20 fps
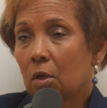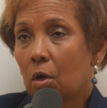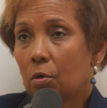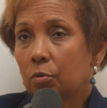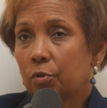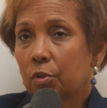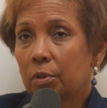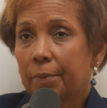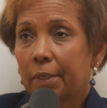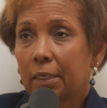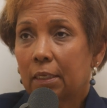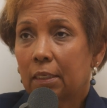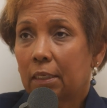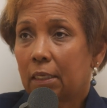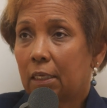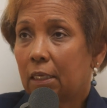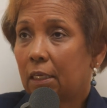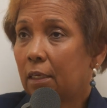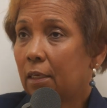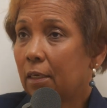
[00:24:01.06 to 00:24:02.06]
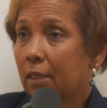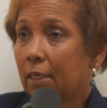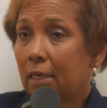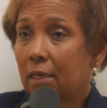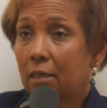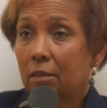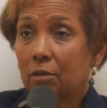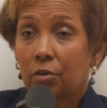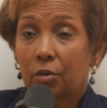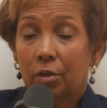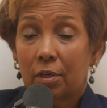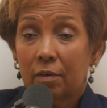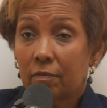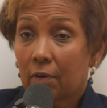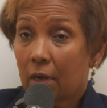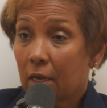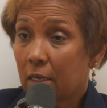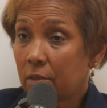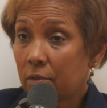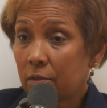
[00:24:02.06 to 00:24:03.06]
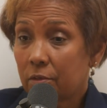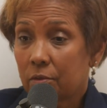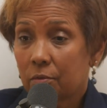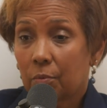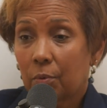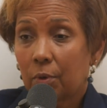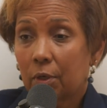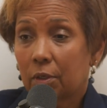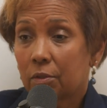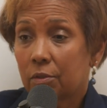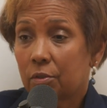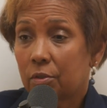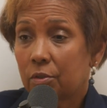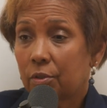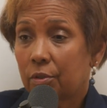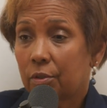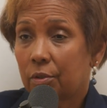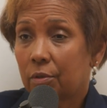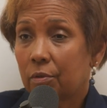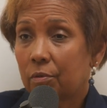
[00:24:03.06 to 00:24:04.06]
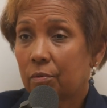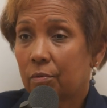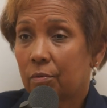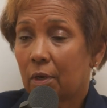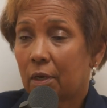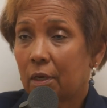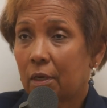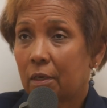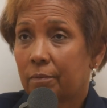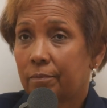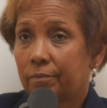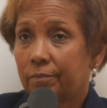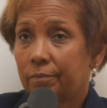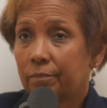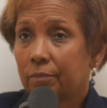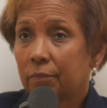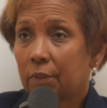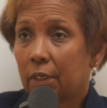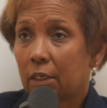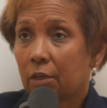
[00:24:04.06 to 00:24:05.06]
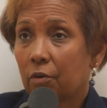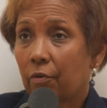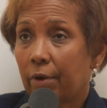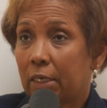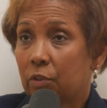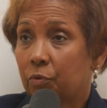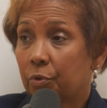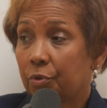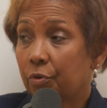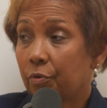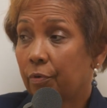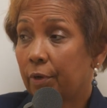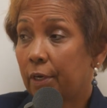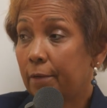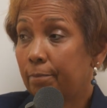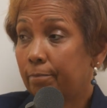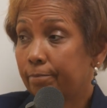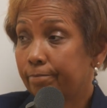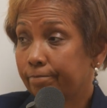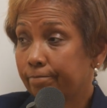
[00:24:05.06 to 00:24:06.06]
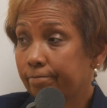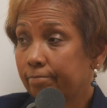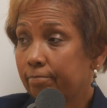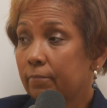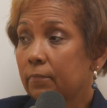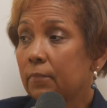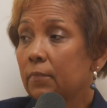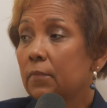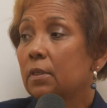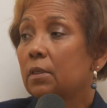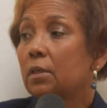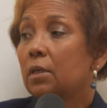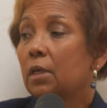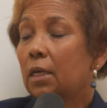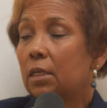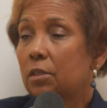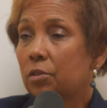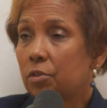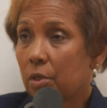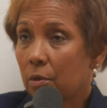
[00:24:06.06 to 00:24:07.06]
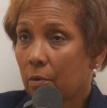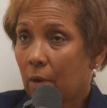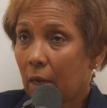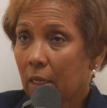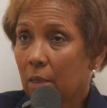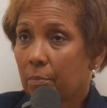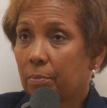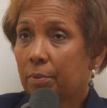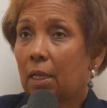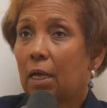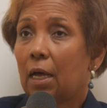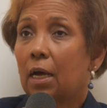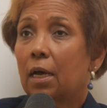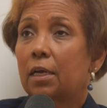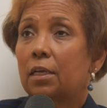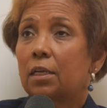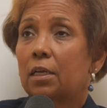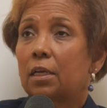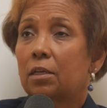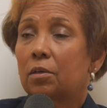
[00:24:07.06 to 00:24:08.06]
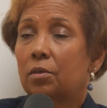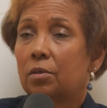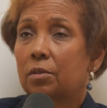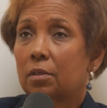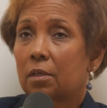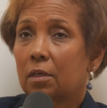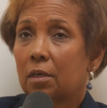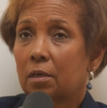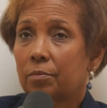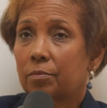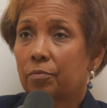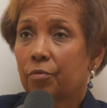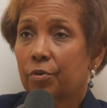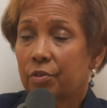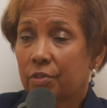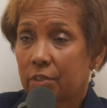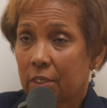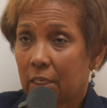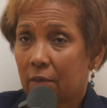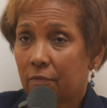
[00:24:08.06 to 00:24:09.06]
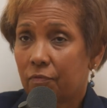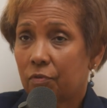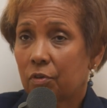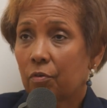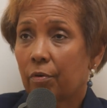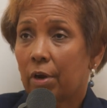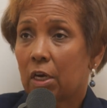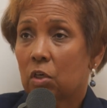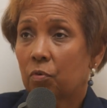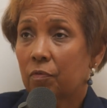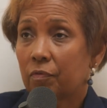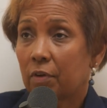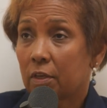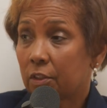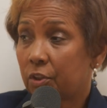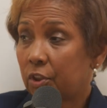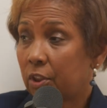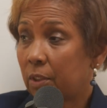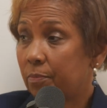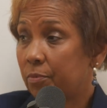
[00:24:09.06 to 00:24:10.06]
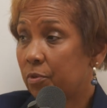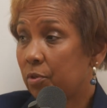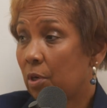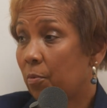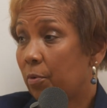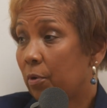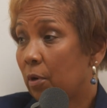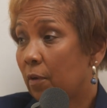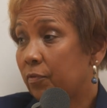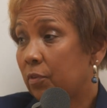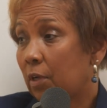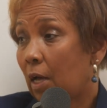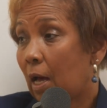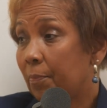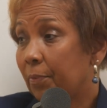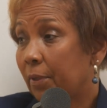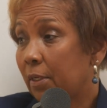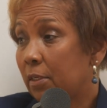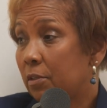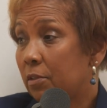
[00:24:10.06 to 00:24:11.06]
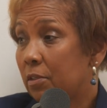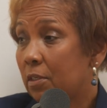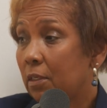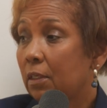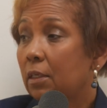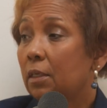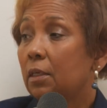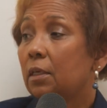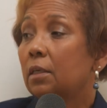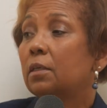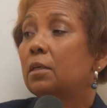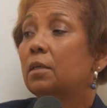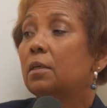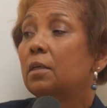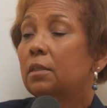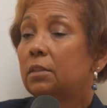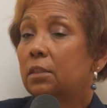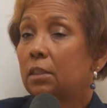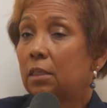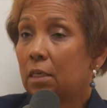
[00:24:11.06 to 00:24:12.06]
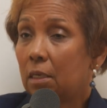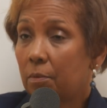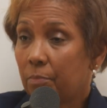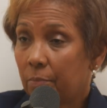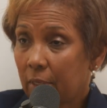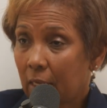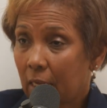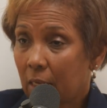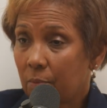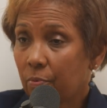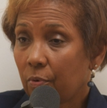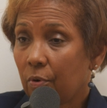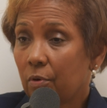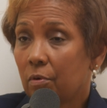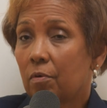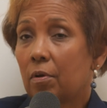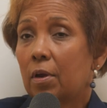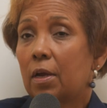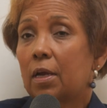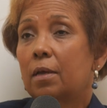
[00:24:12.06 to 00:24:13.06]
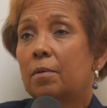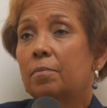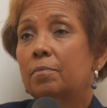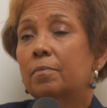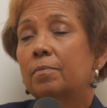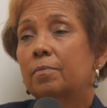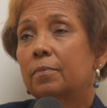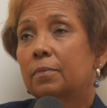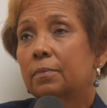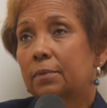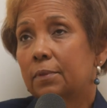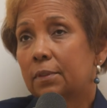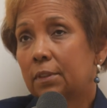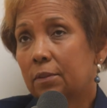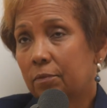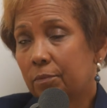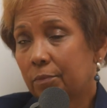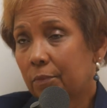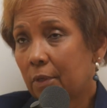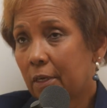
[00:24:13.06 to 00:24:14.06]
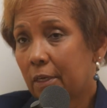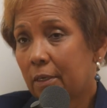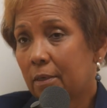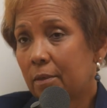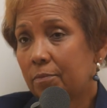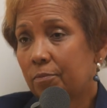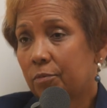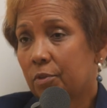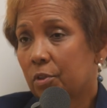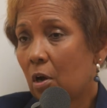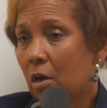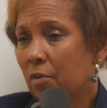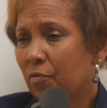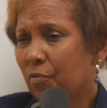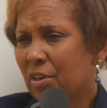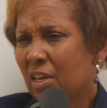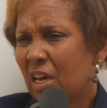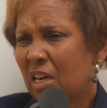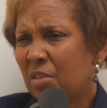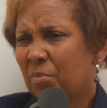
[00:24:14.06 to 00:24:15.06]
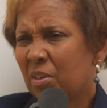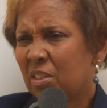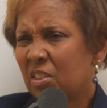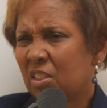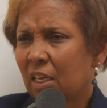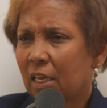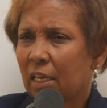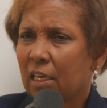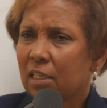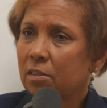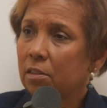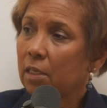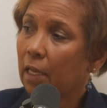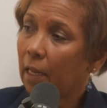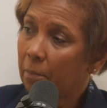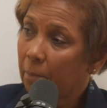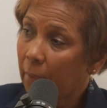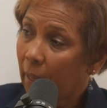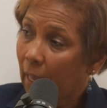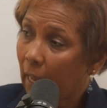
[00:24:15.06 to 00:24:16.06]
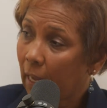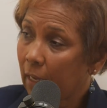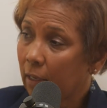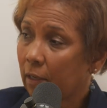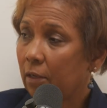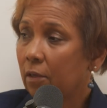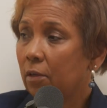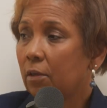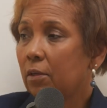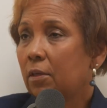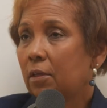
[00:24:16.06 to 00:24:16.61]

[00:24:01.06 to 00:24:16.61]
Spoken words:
ultimately, again, good advice was to get a graduate degree. And so I applied and received a graduate fellowship. So I went off to Hopkins, did an MBA program, was gone for 9 months, I guess, came back,